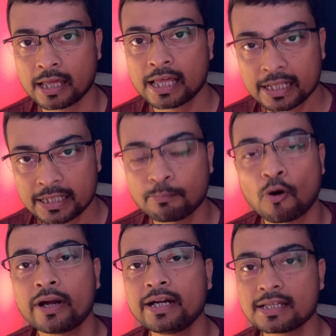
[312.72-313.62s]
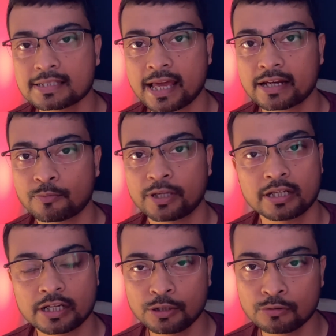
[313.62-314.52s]
The point is that whether
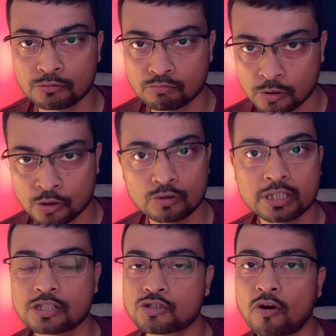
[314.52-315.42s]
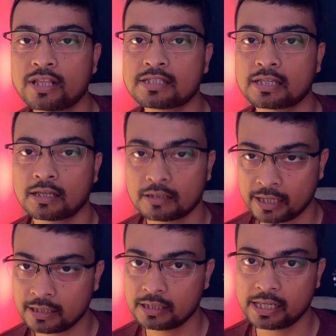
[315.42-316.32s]
you do these joins
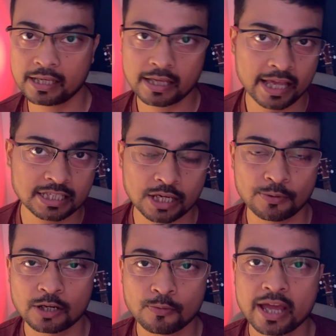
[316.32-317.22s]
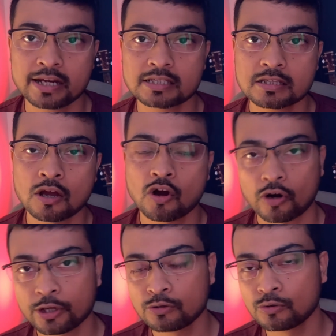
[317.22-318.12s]
in the SQL queries or
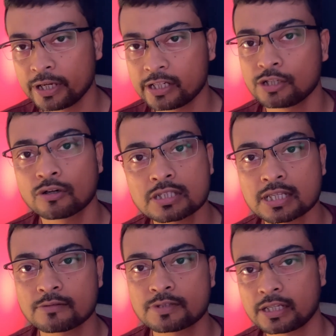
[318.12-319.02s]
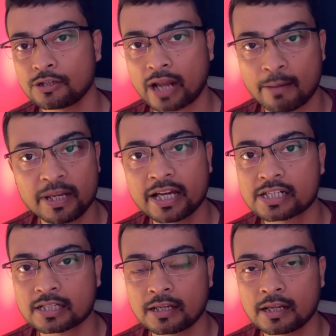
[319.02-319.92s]
you do it yourselves in your
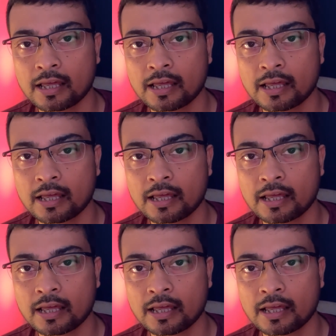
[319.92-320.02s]
application,